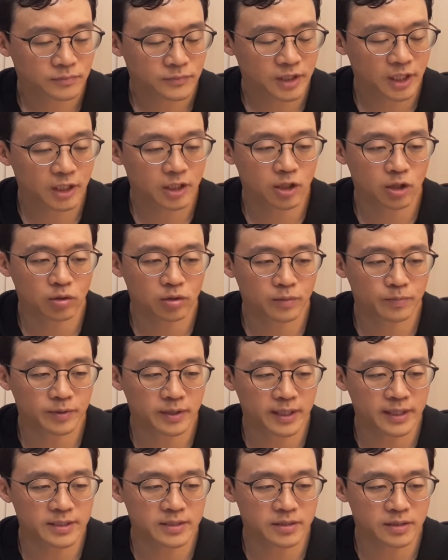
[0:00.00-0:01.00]
they go to
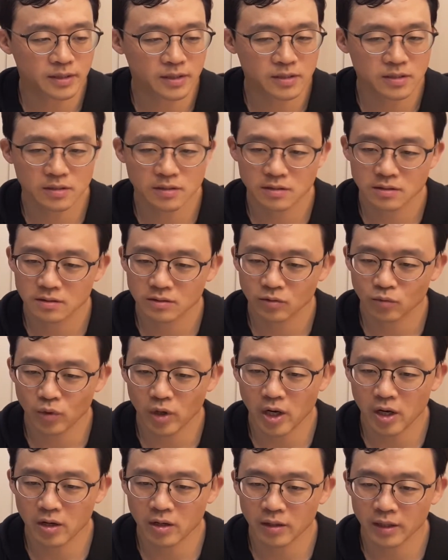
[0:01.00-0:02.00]
places
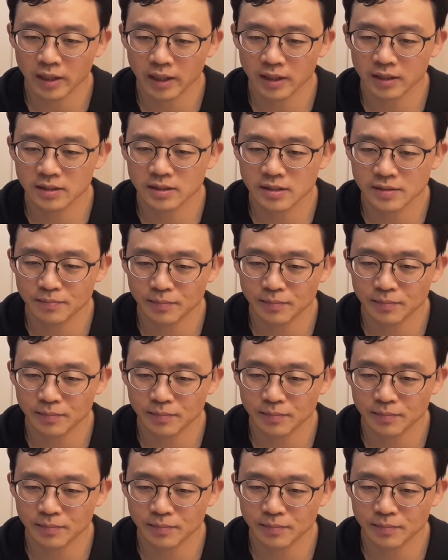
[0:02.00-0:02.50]
where it